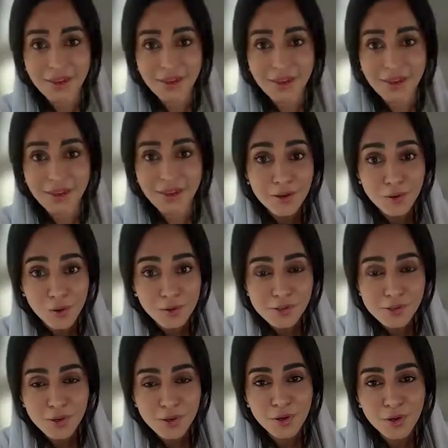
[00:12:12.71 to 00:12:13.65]
They are
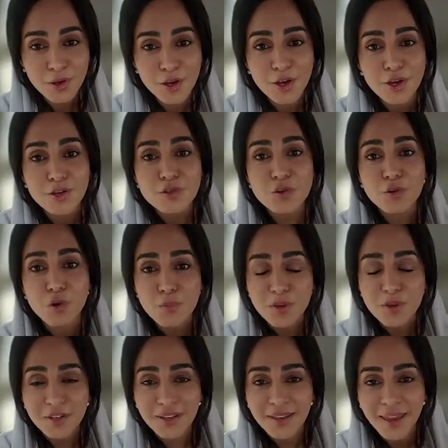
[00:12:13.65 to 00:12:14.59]
there also
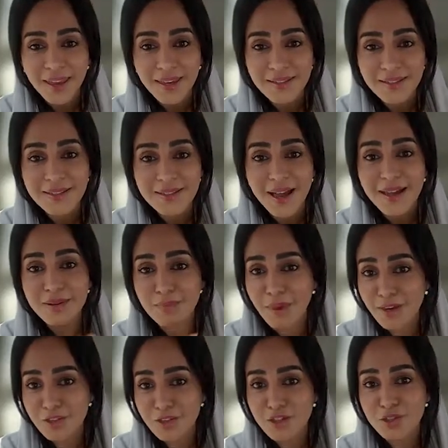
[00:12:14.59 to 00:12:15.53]
to
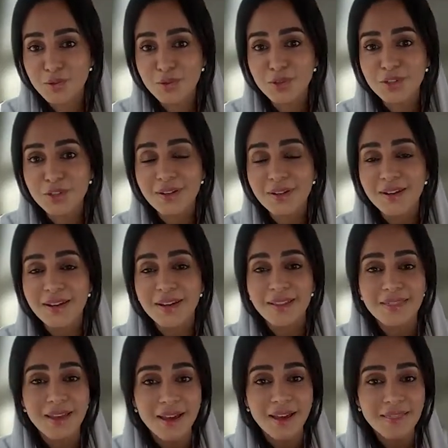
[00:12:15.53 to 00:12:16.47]
communicate and make
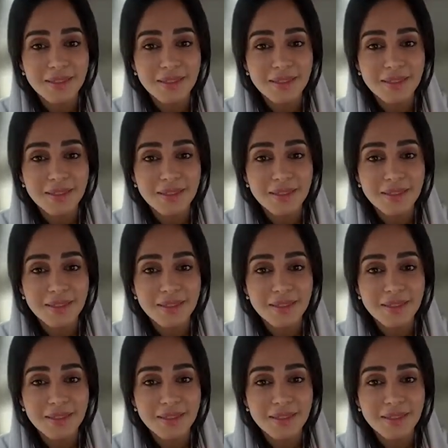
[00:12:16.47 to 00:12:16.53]
sure